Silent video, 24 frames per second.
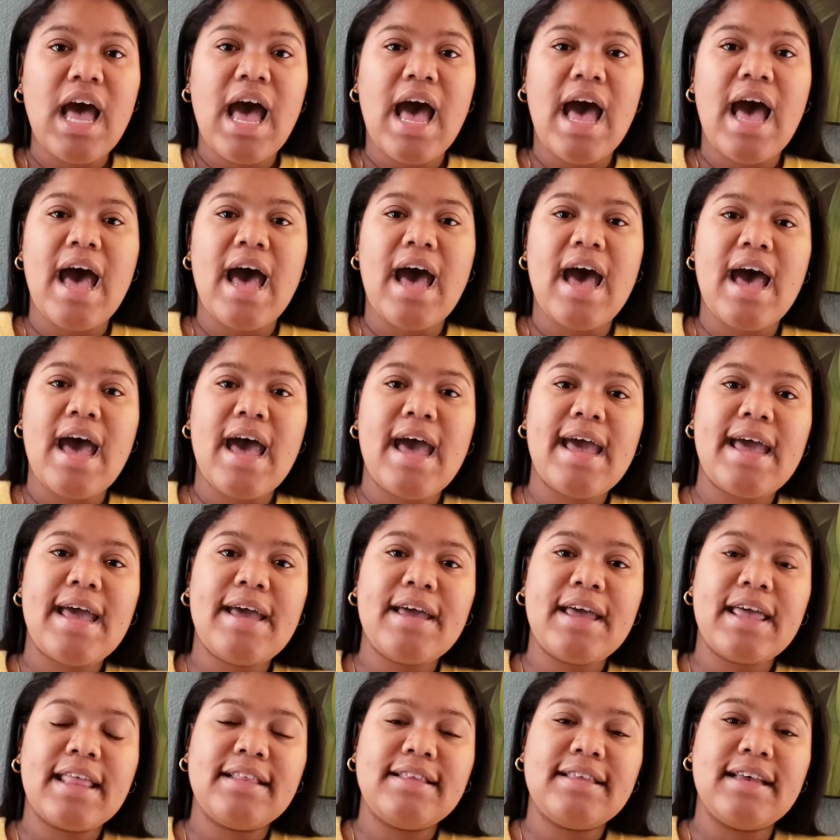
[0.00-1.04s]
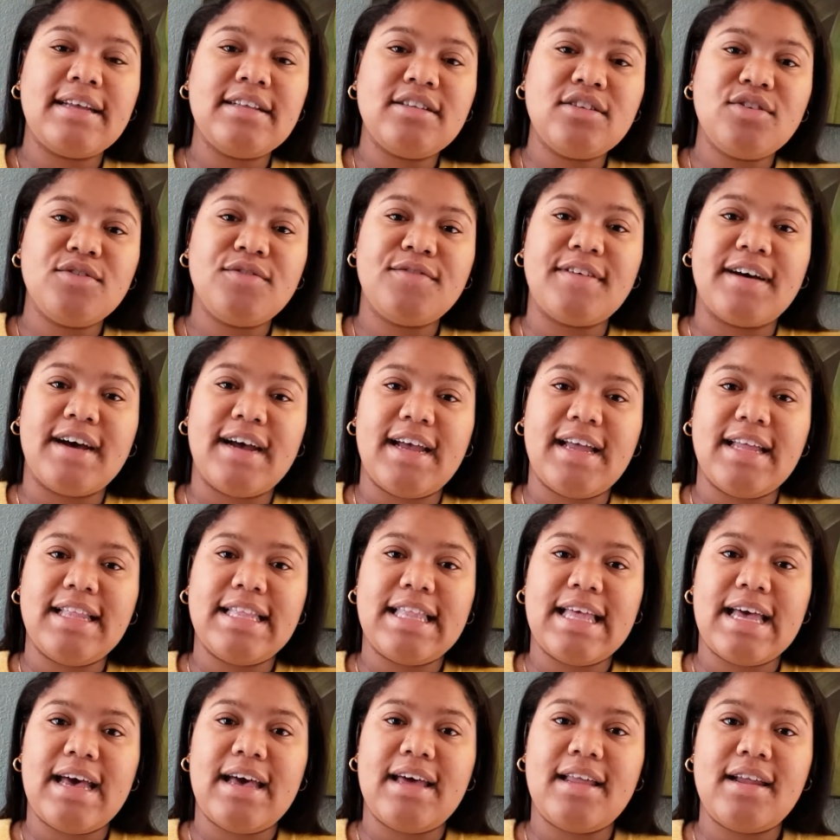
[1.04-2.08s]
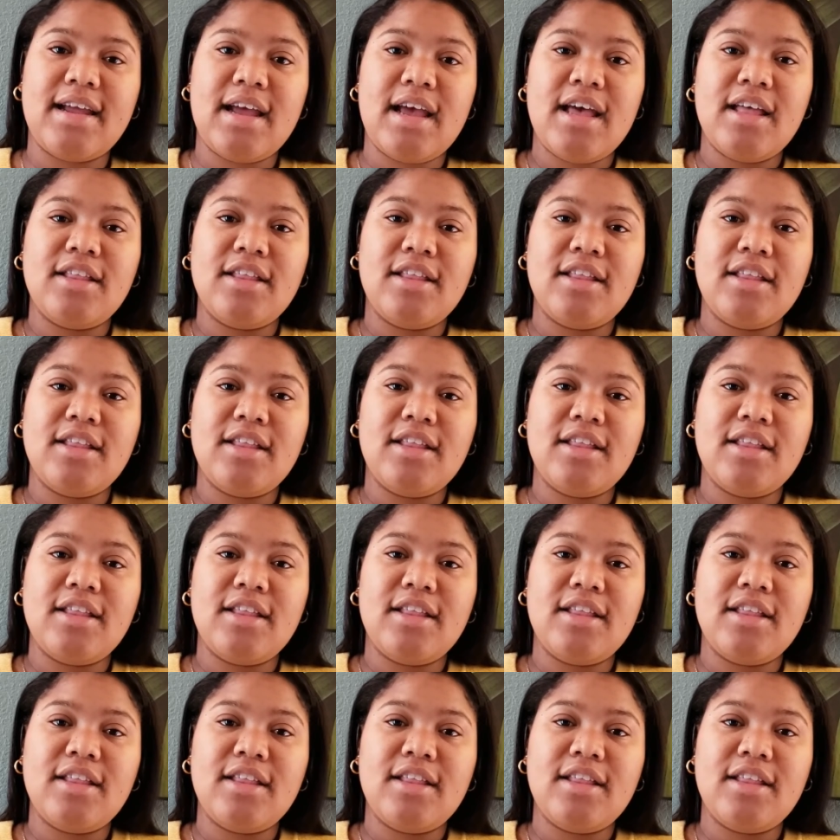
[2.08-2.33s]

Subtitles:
I tend to find that